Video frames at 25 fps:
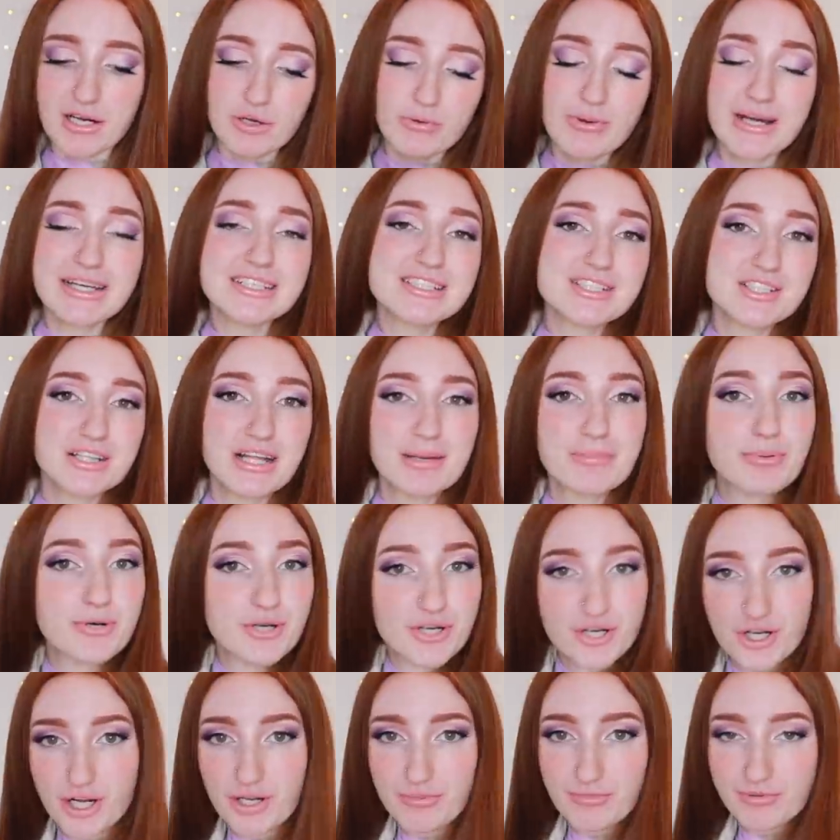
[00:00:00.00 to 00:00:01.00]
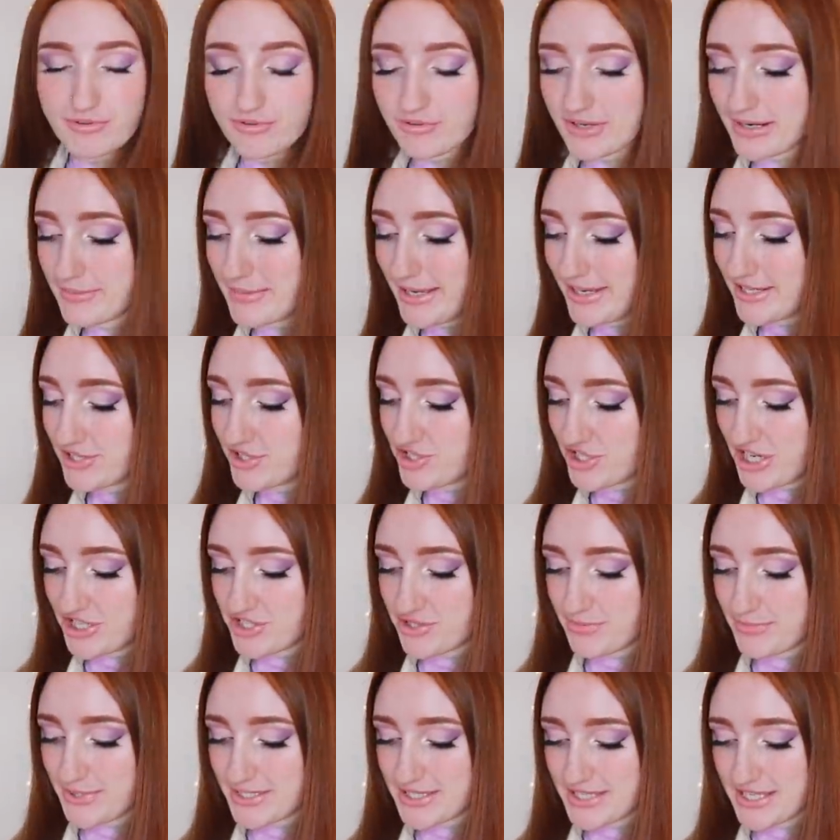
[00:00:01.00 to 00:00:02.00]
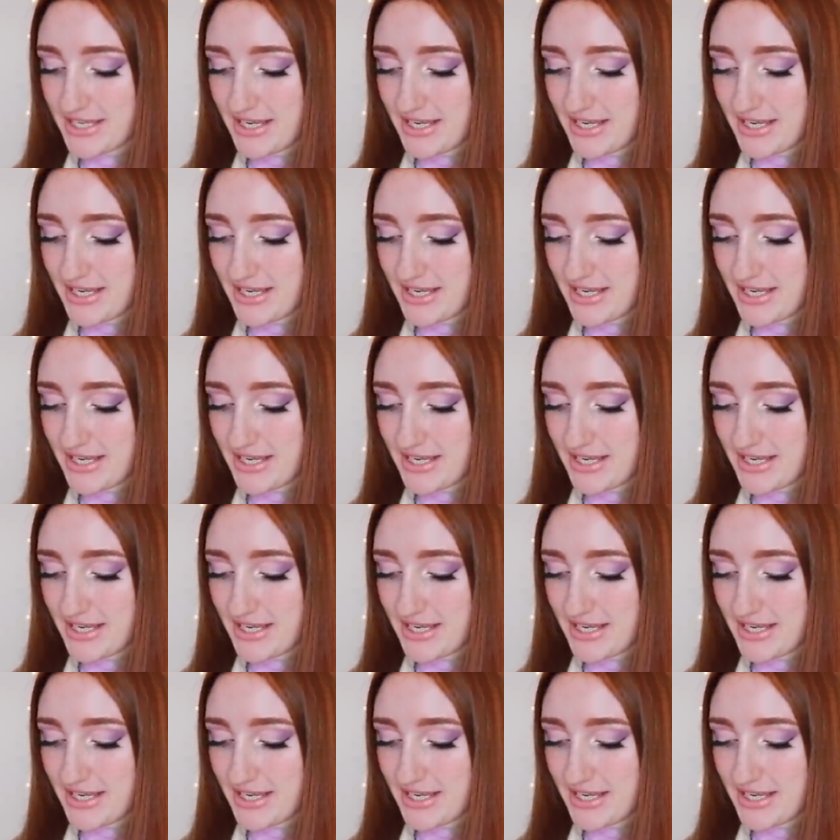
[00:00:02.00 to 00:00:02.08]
but I'll wait until I put it on before I make a judgment.